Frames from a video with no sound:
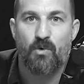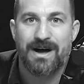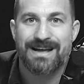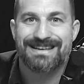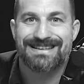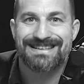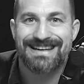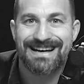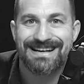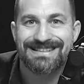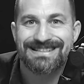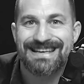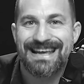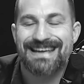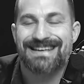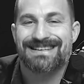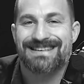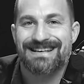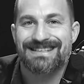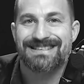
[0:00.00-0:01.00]
what does
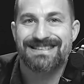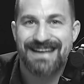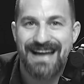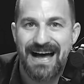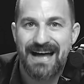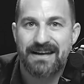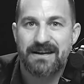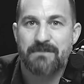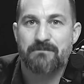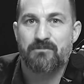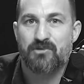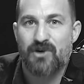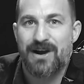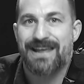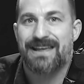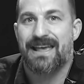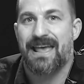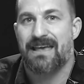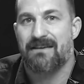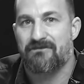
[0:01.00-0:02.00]
and does not
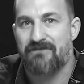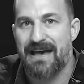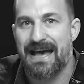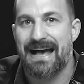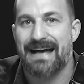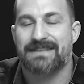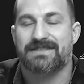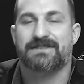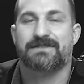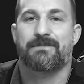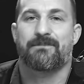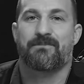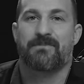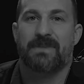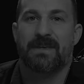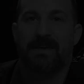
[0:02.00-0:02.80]
break a fast.